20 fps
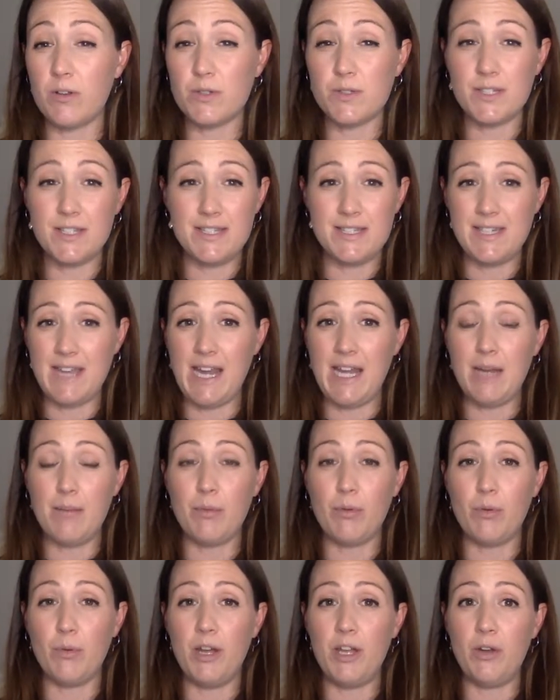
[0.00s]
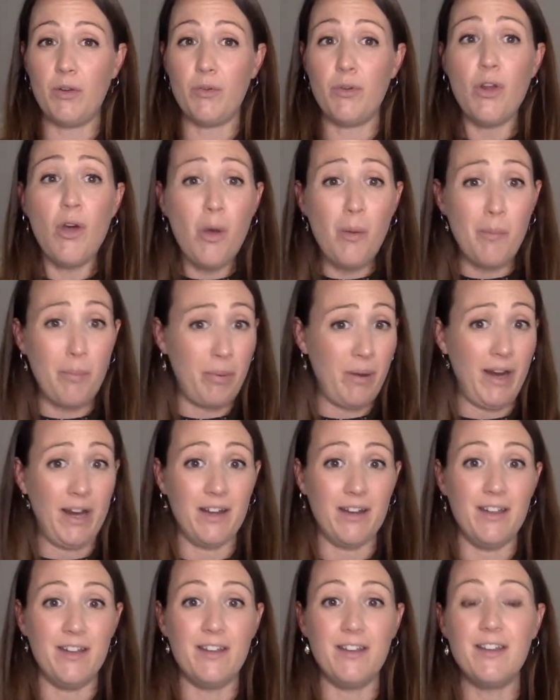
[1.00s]
or sustainable when you're not
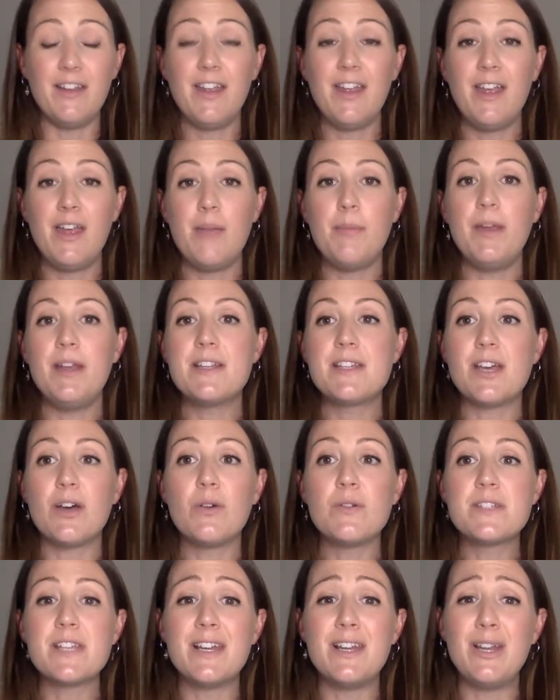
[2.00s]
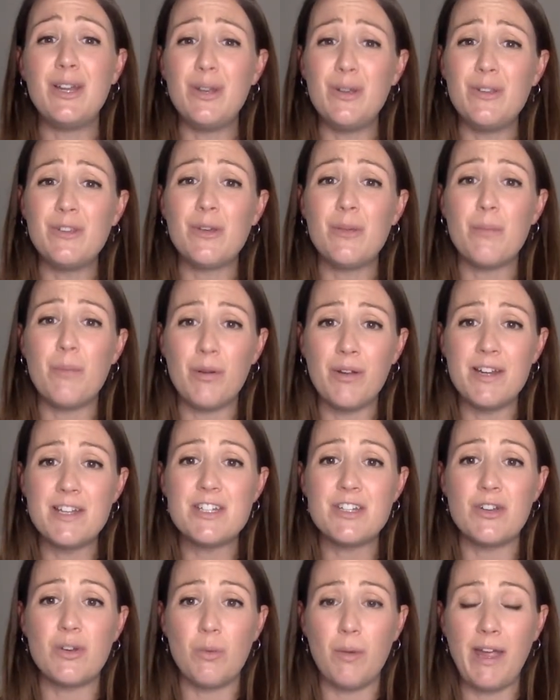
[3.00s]
pregnant, being told to lose or
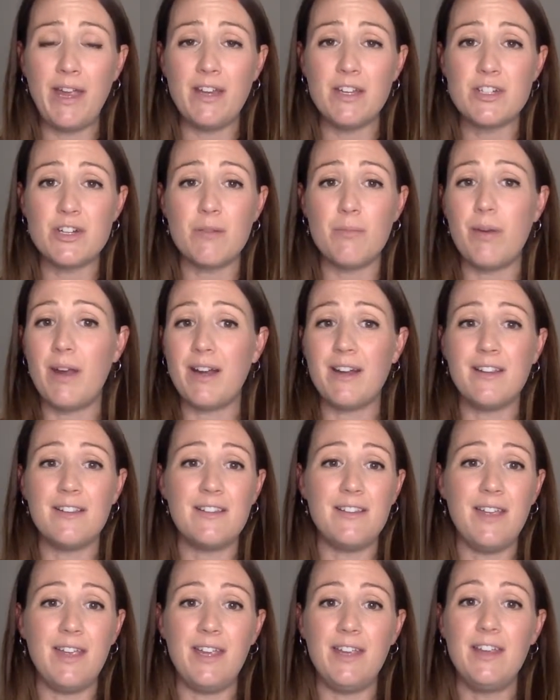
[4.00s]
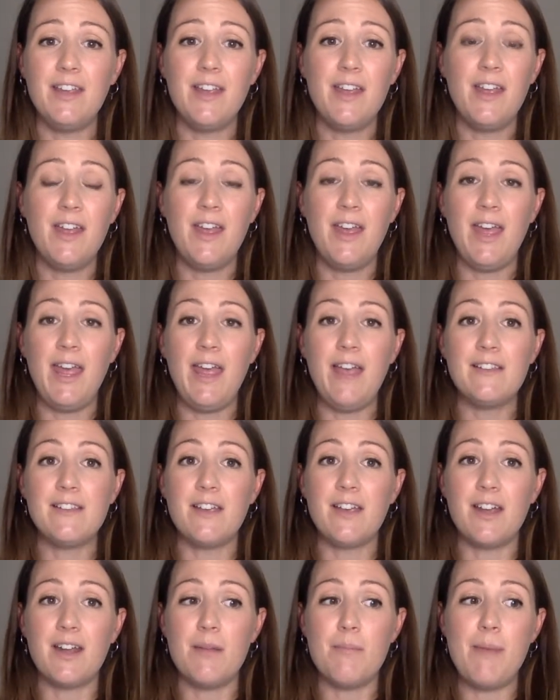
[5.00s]
monitor your weight during pregnancy isn't
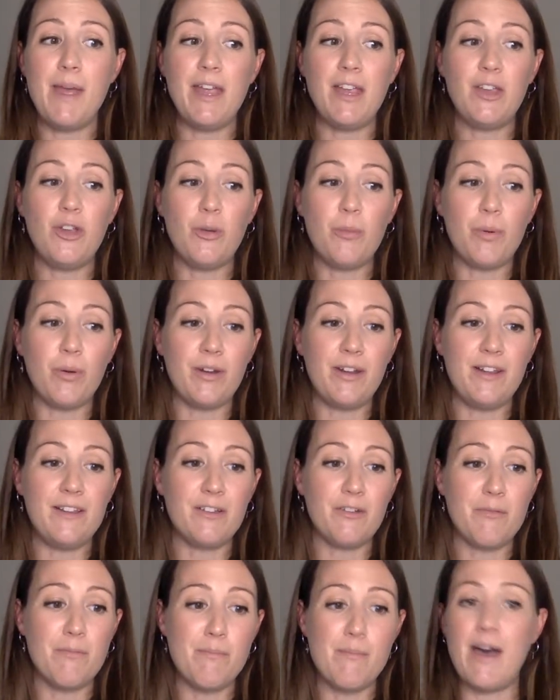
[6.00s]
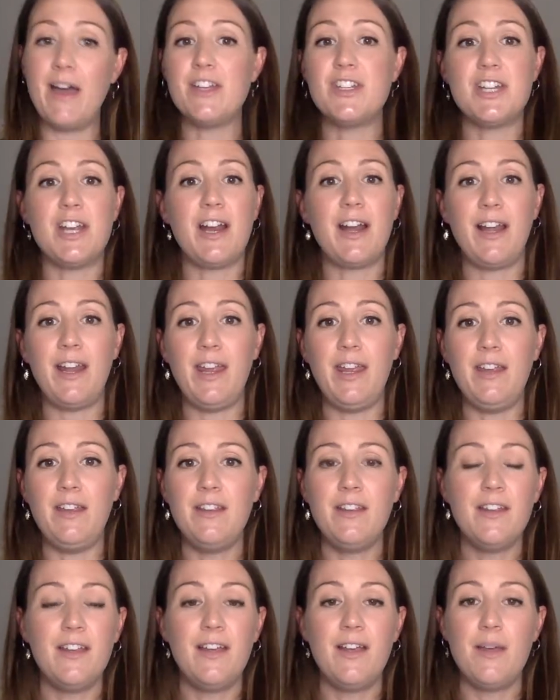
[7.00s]
going to make your body sort of magically
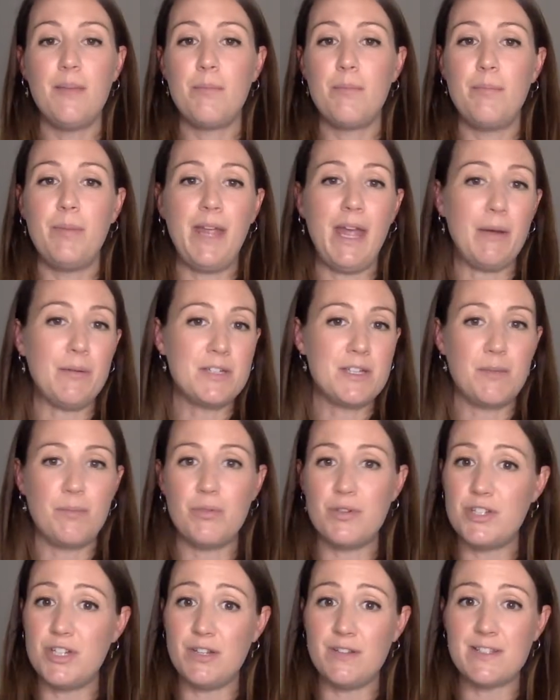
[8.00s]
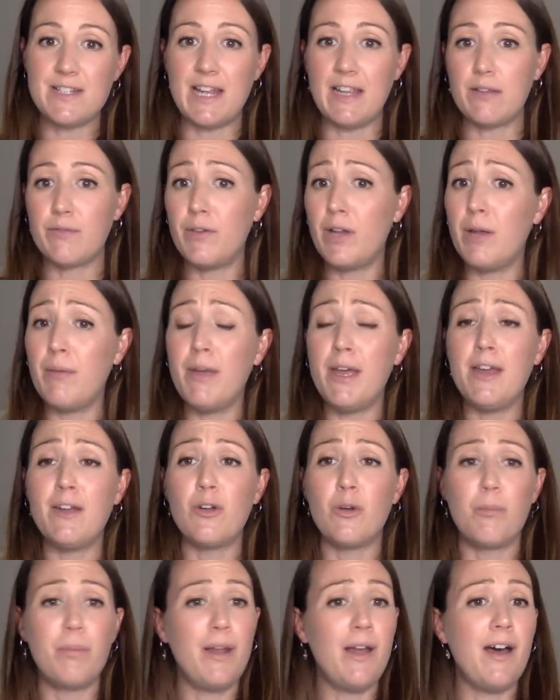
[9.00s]
be able to produce less fluid
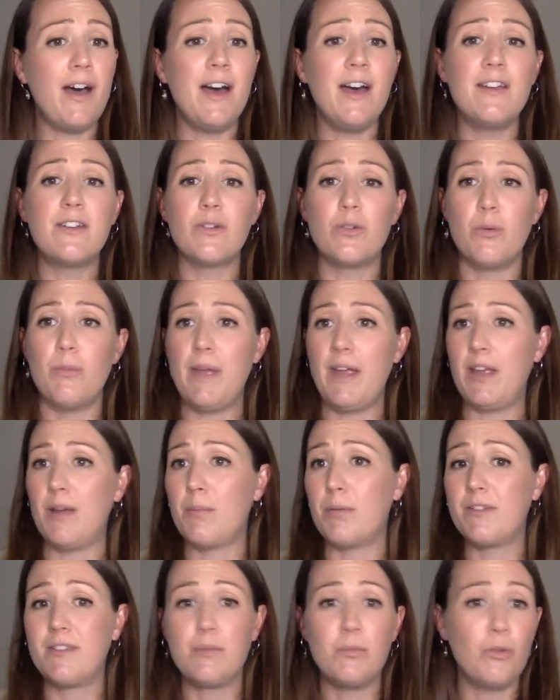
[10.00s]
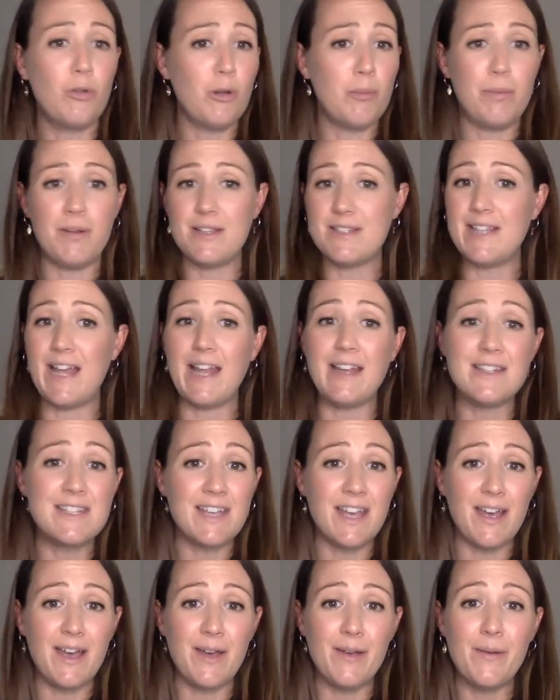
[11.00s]
or blood or make a smaller
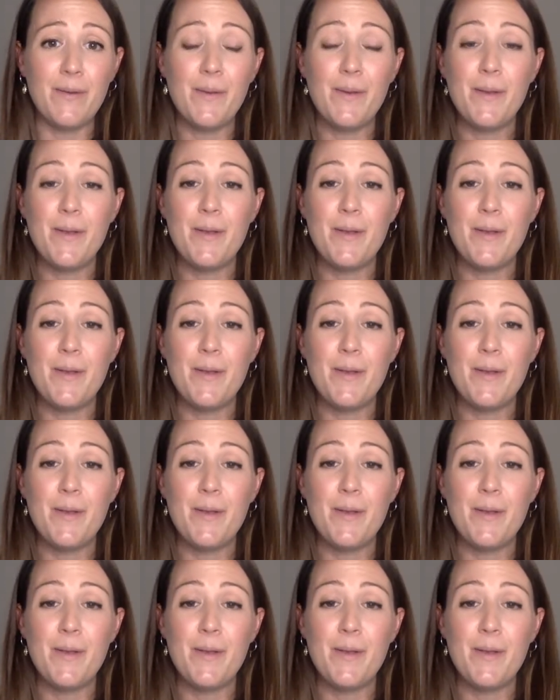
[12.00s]
placenta.